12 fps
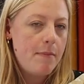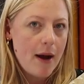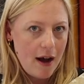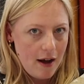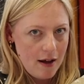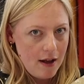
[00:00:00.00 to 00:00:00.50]

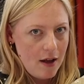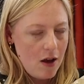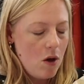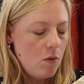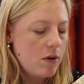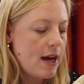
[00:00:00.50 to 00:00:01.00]
but
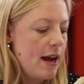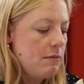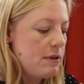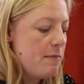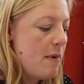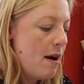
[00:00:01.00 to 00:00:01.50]
what
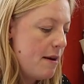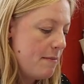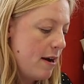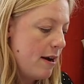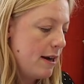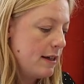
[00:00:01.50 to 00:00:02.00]
came to my
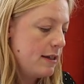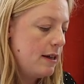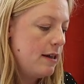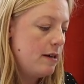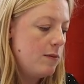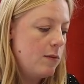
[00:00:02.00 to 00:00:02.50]
mind
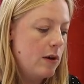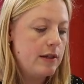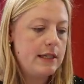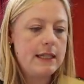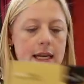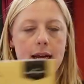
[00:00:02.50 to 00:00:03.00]

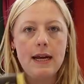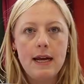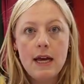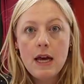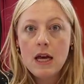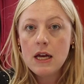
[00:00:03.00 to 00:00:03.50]
was the